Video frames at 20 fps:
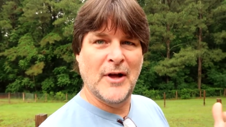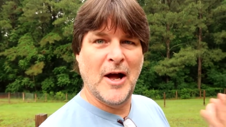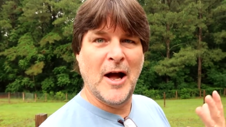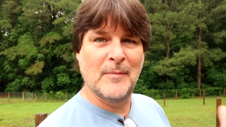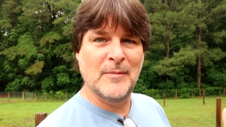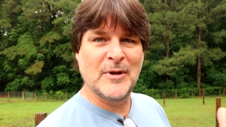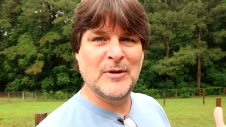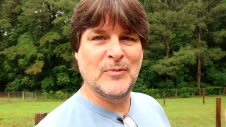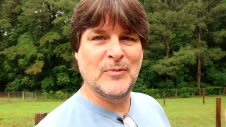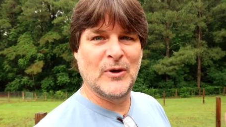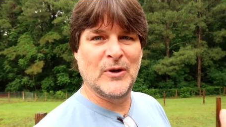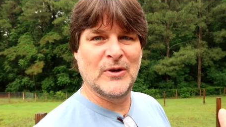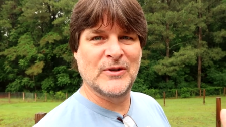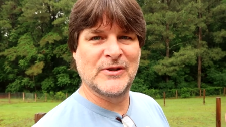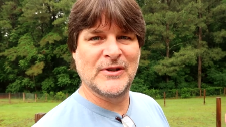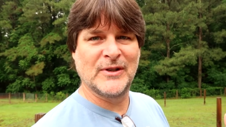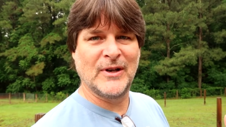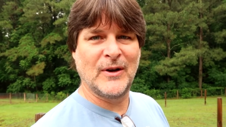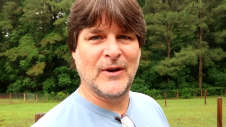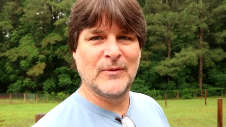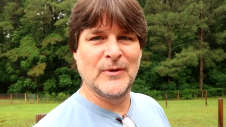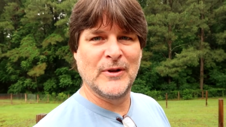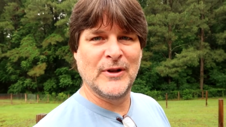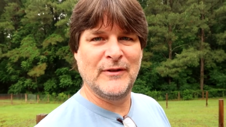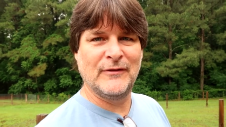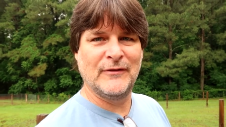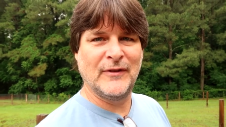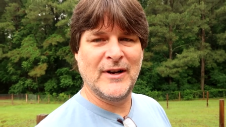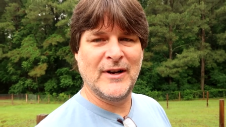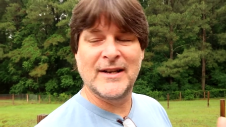the hummingbirds are
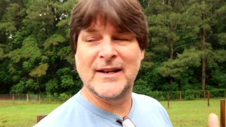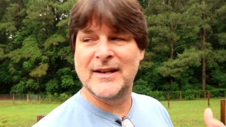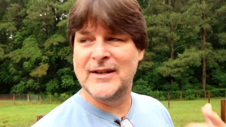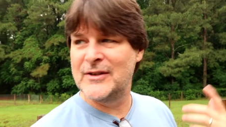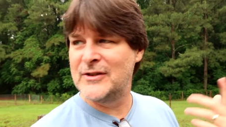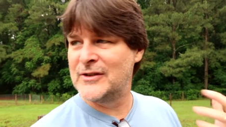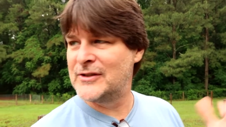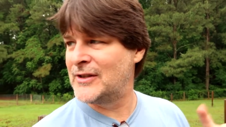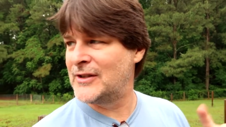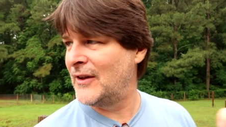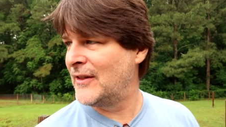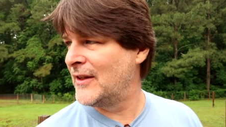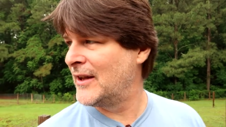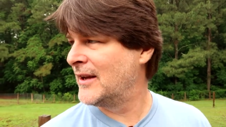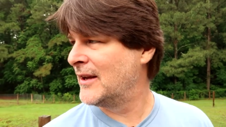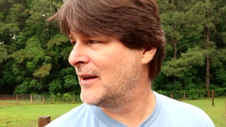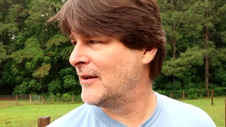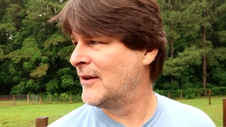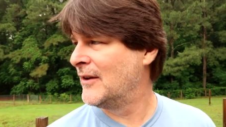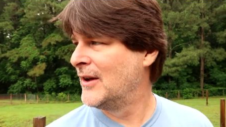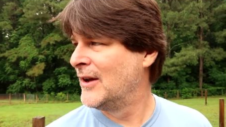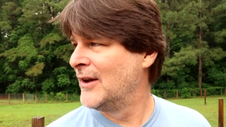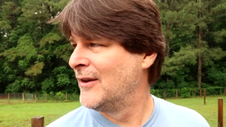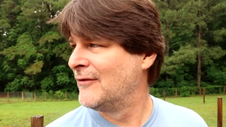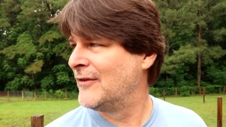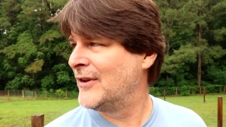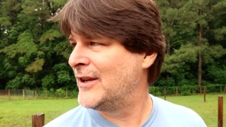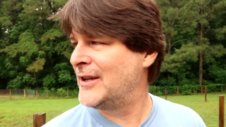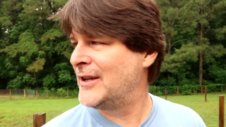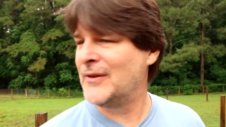really funny. You saw that in a
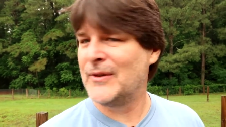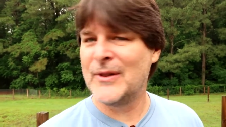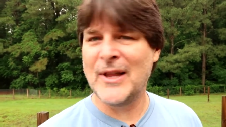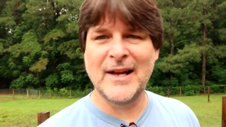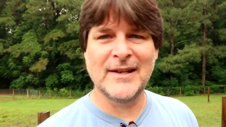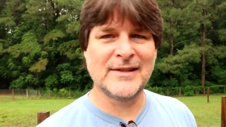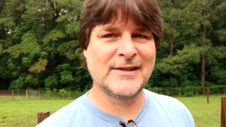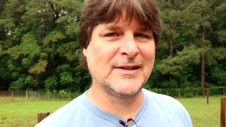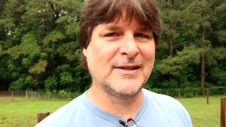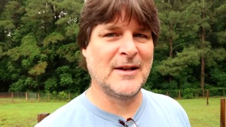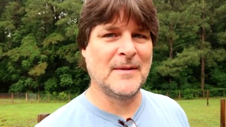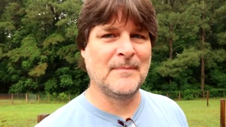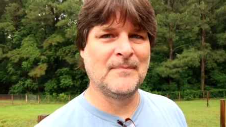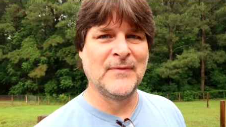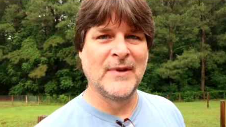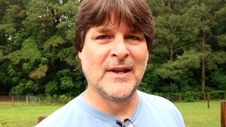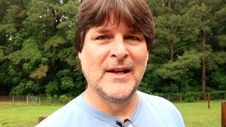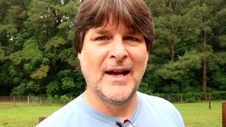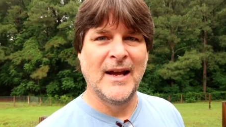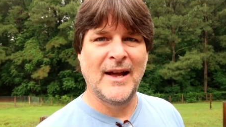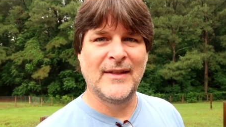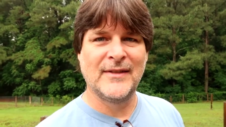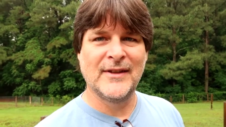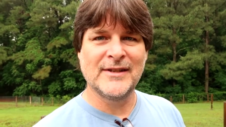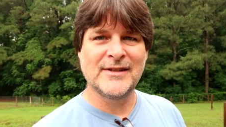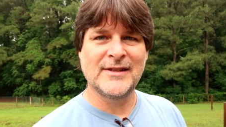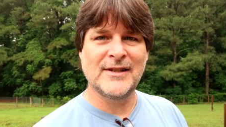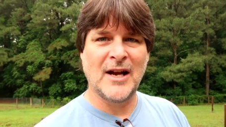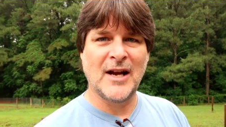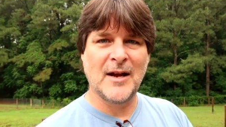video last time. And
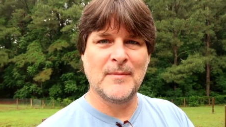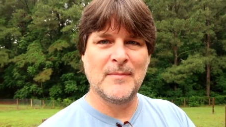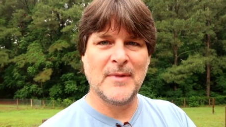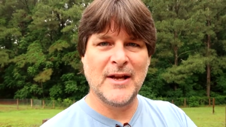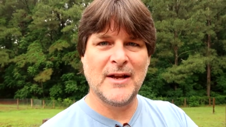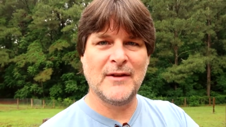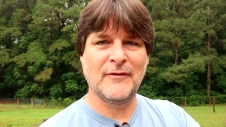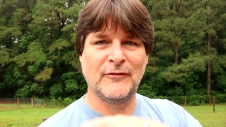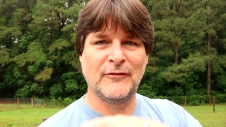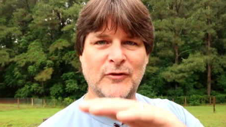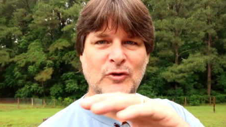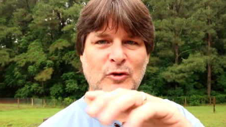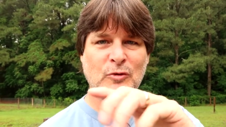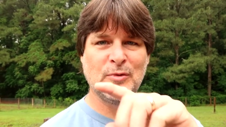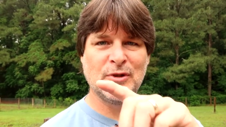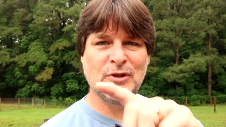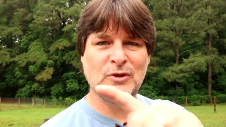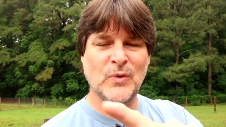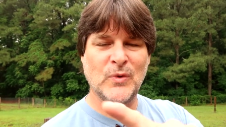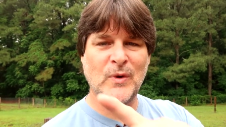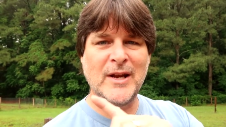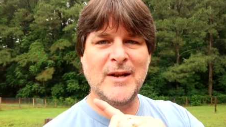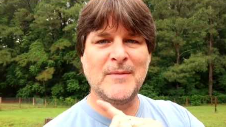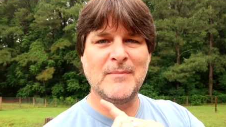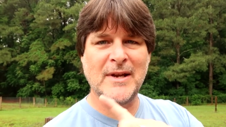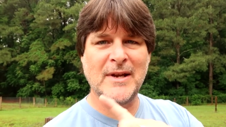this time it flew between